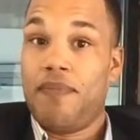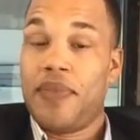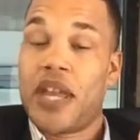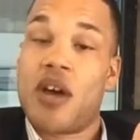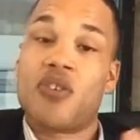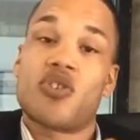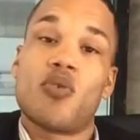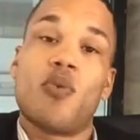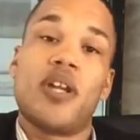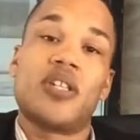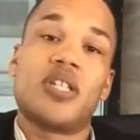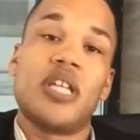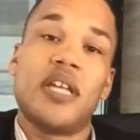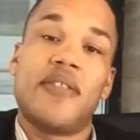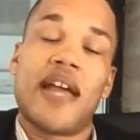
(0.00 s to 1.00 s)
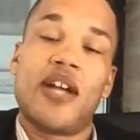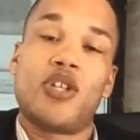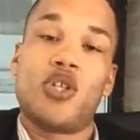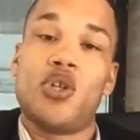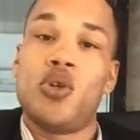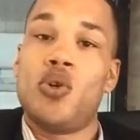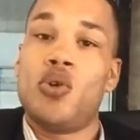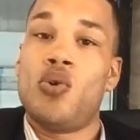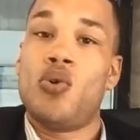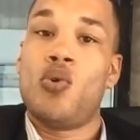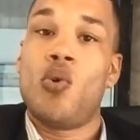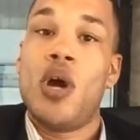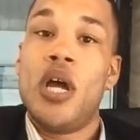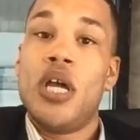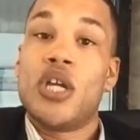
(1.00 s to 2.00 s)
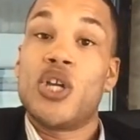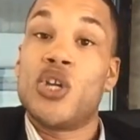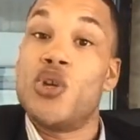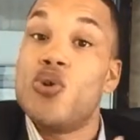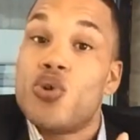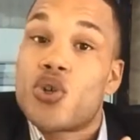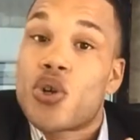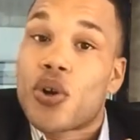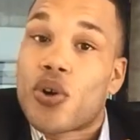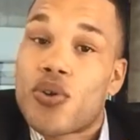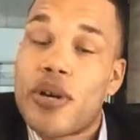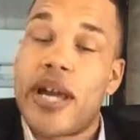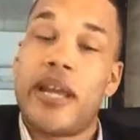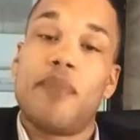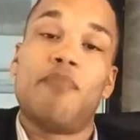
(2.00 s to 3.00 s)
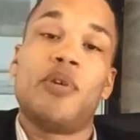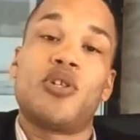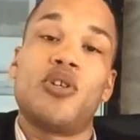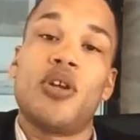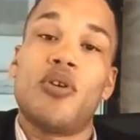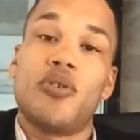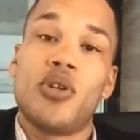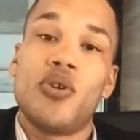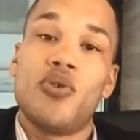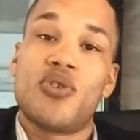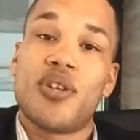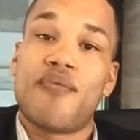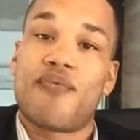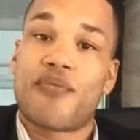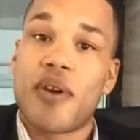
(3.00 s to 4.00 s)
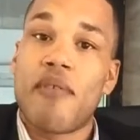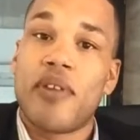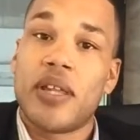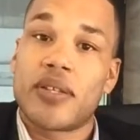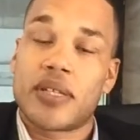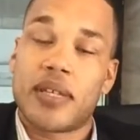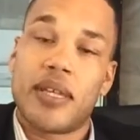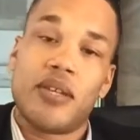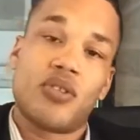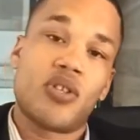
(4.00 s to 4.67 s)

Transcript: They also want to see that you use your credit, but you don't use it frivolously.